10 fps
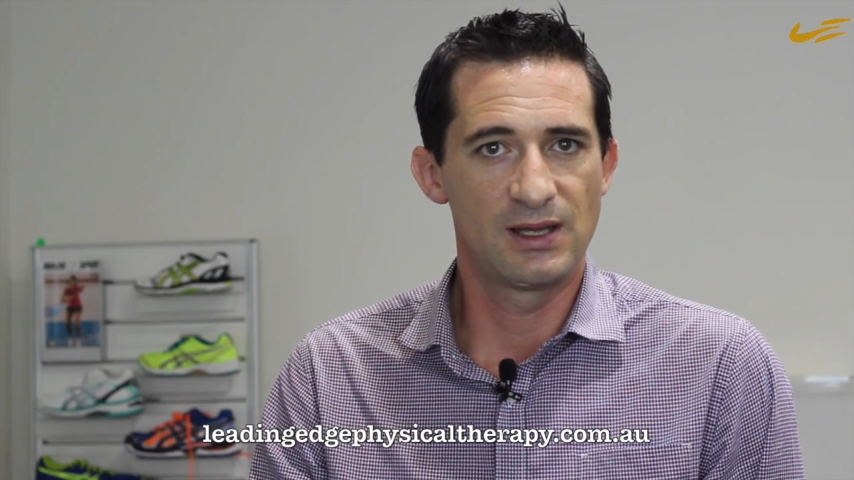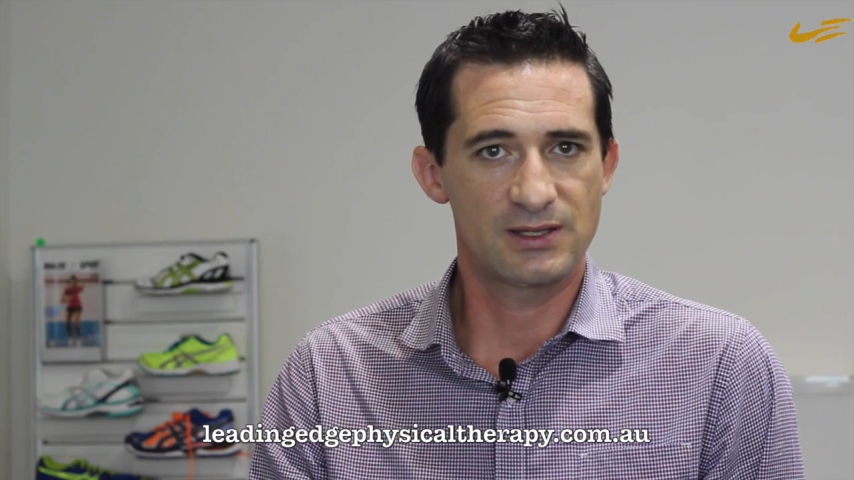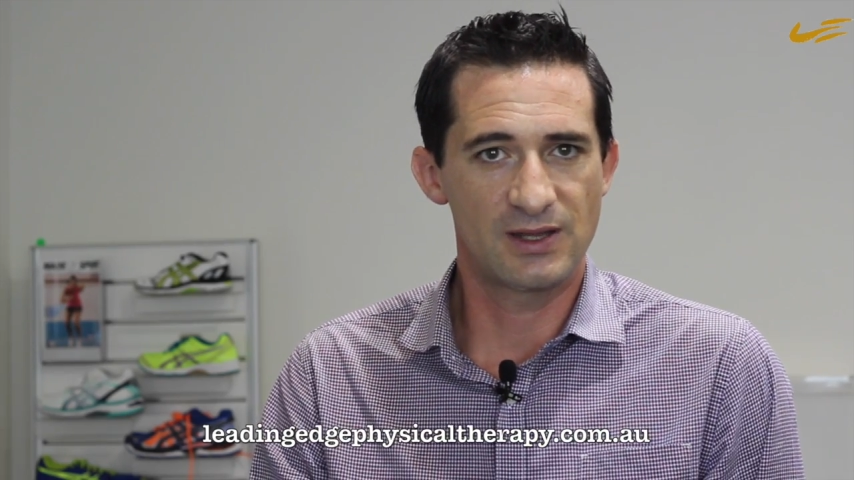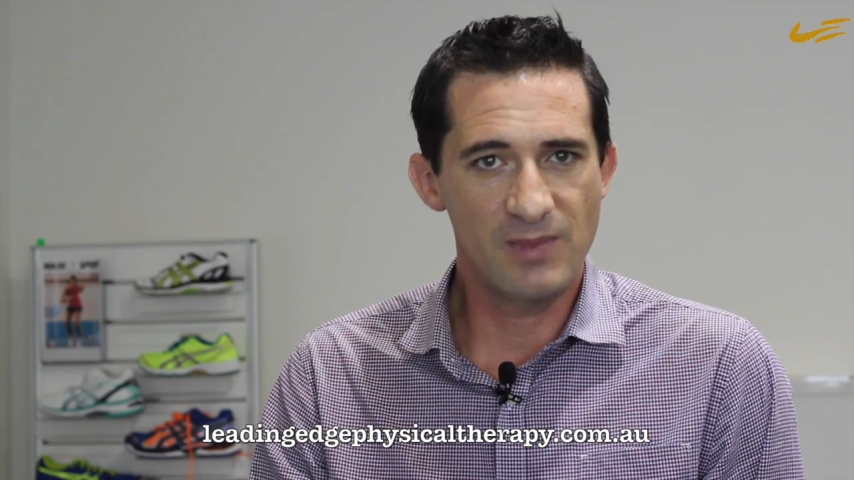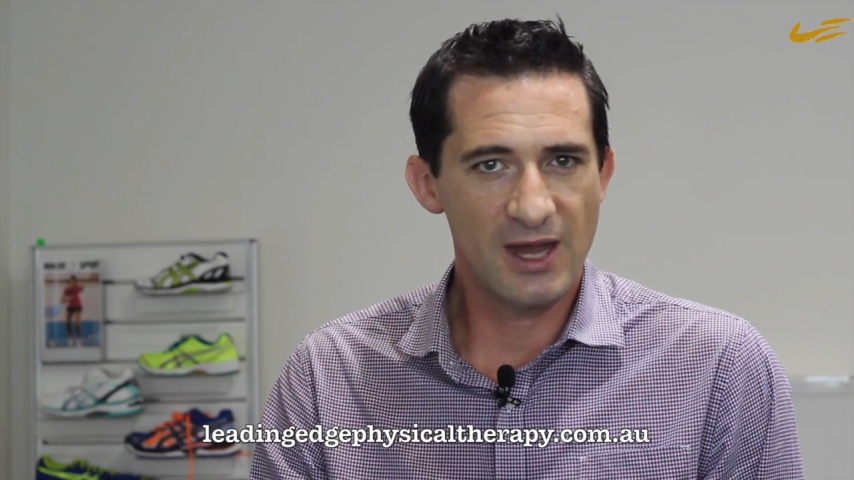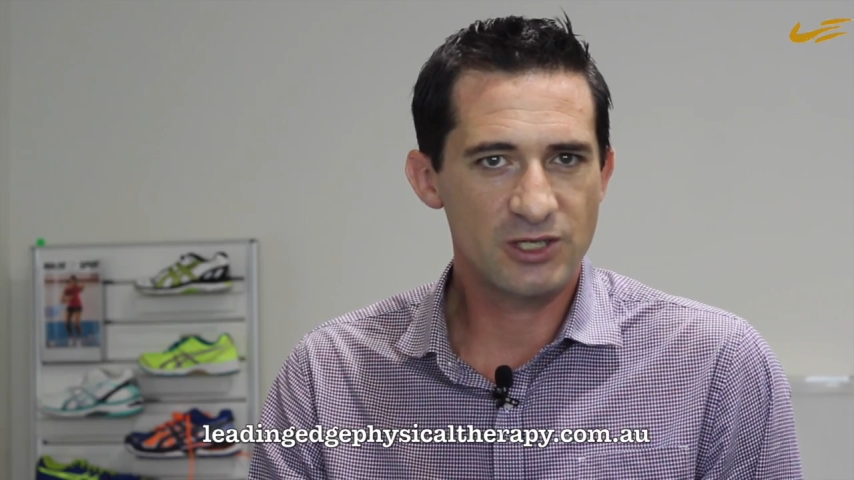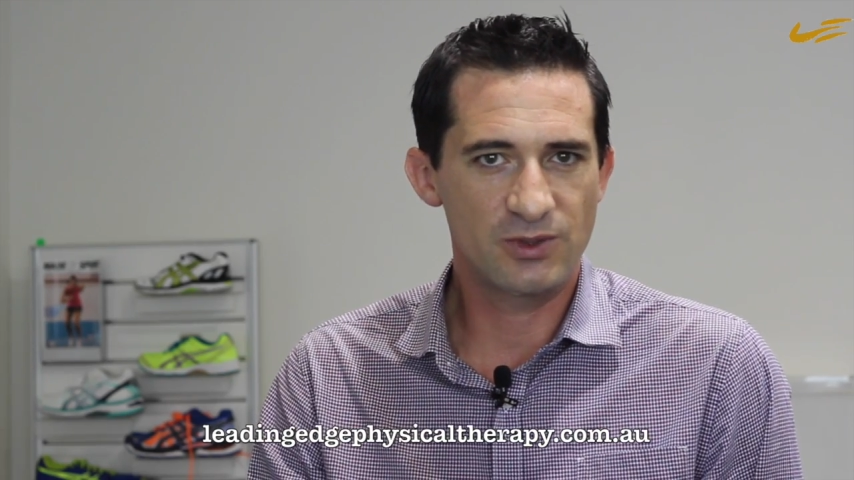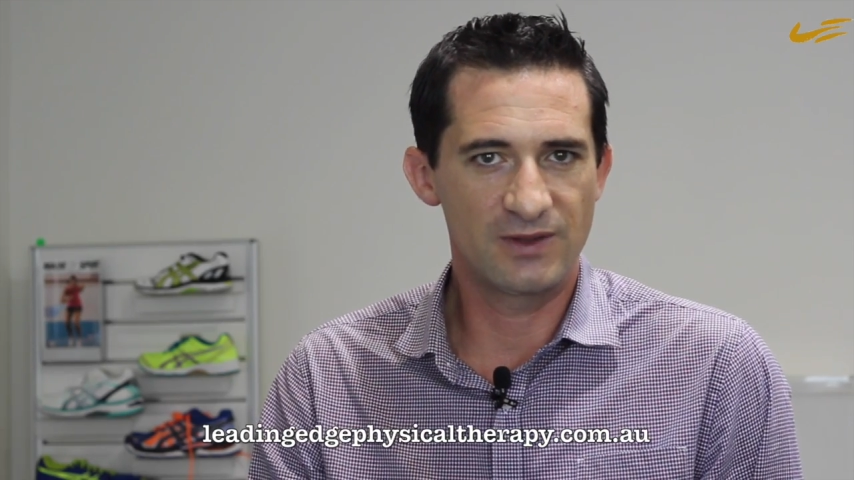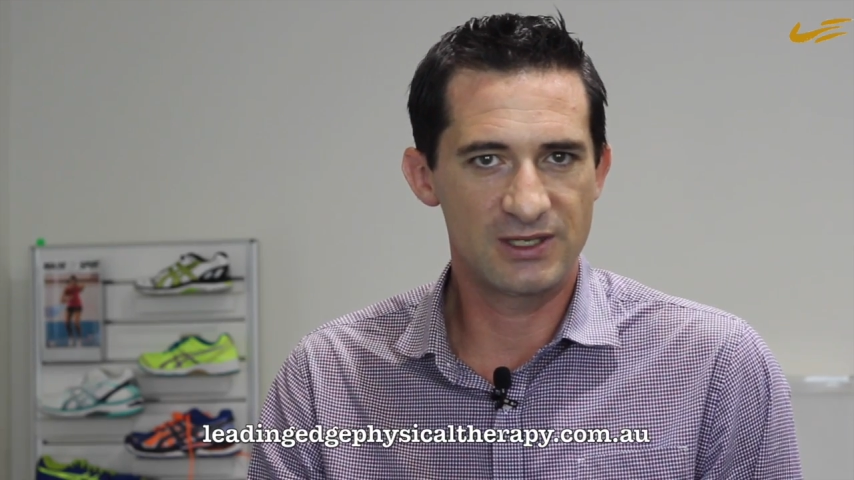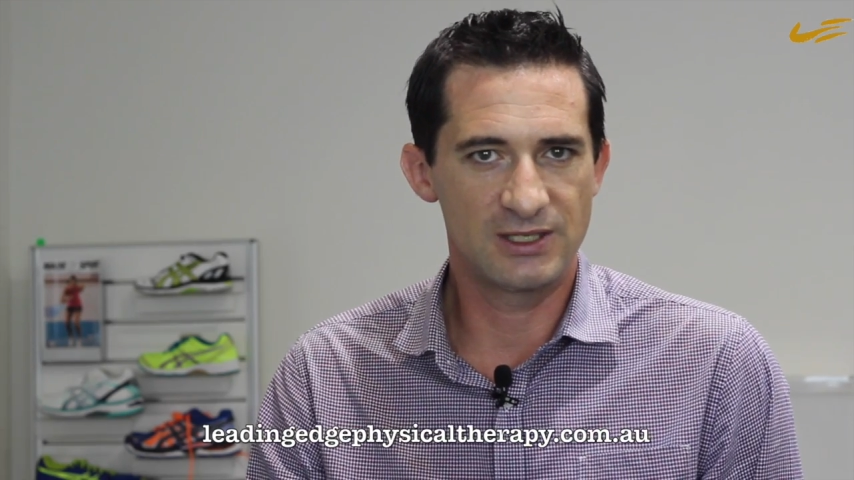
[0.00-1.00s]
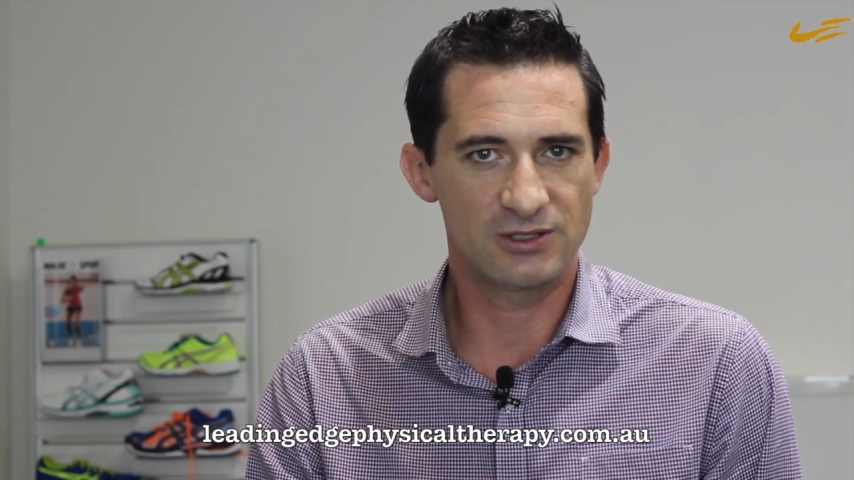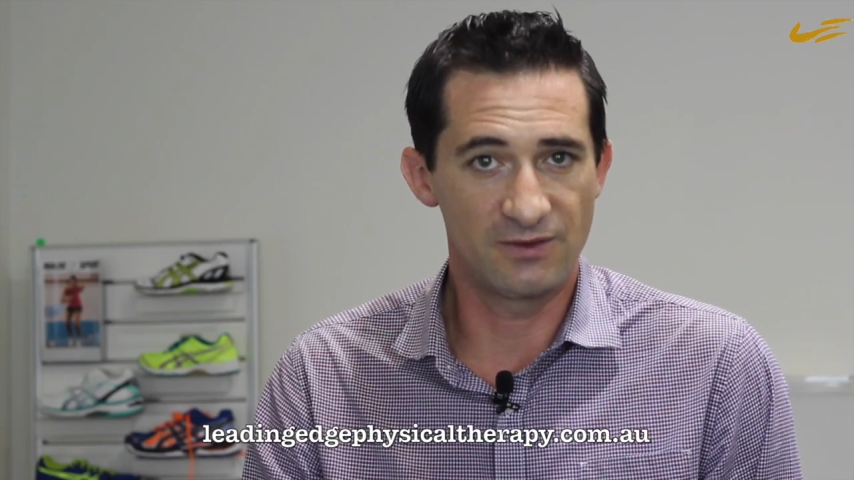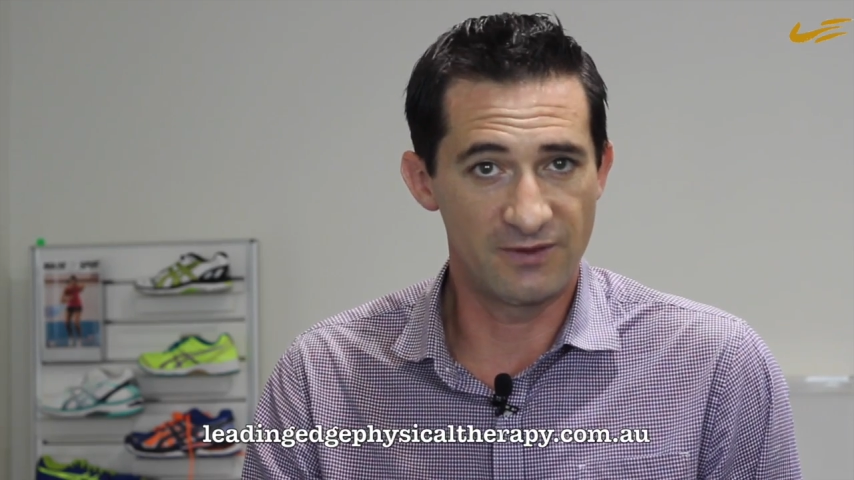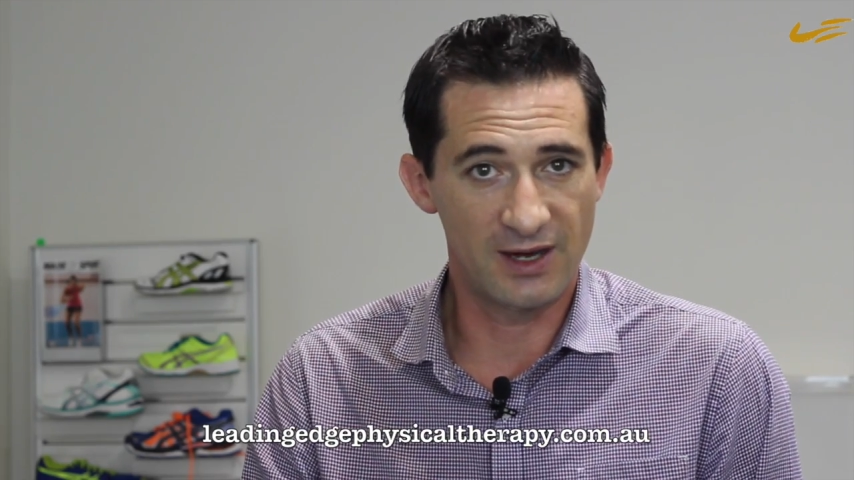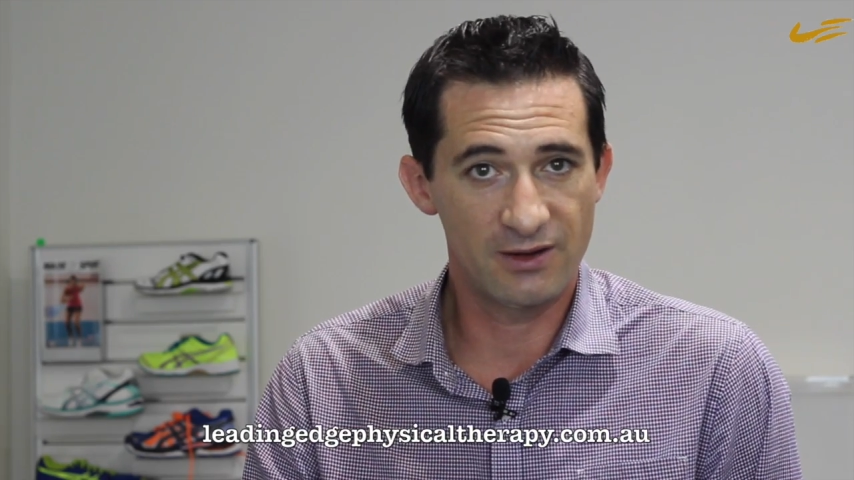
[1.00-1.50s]
So the management of this
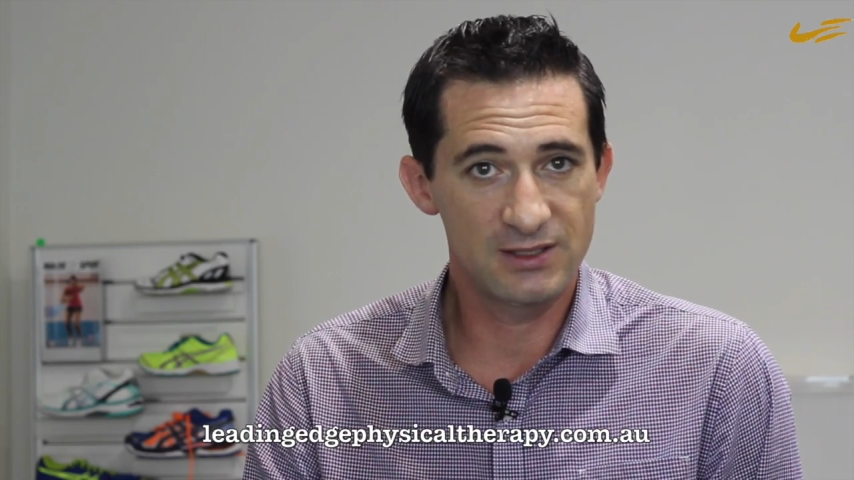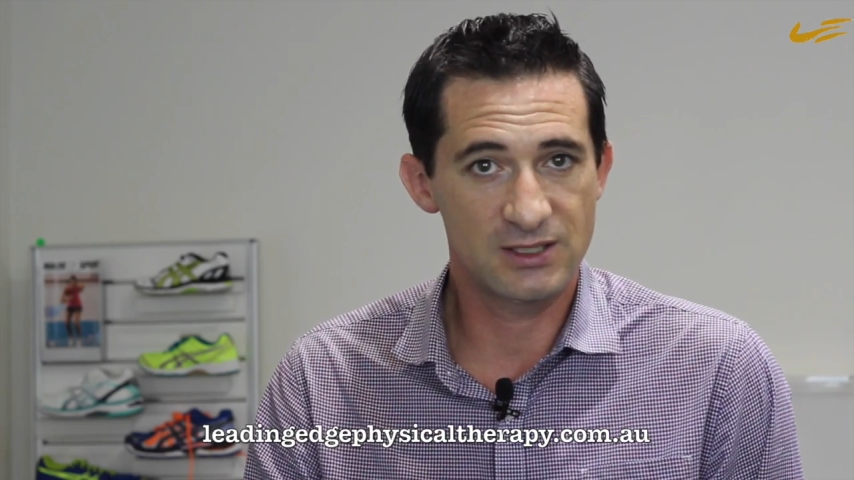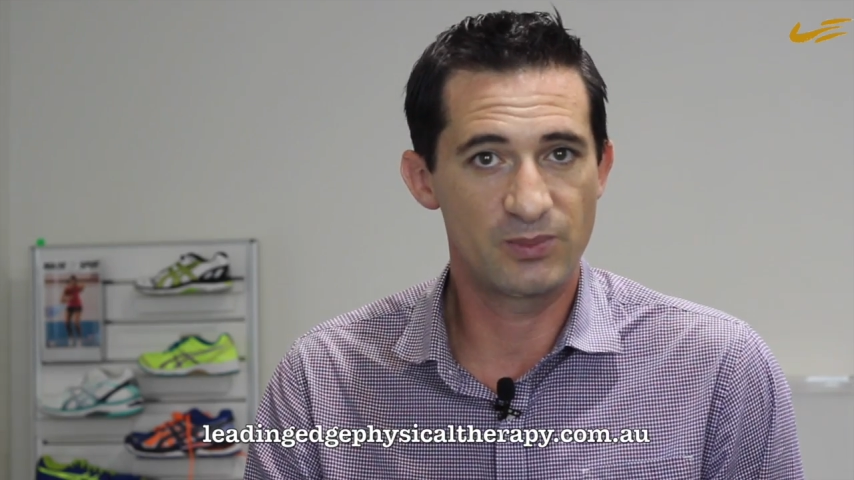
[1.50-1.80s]
injury varies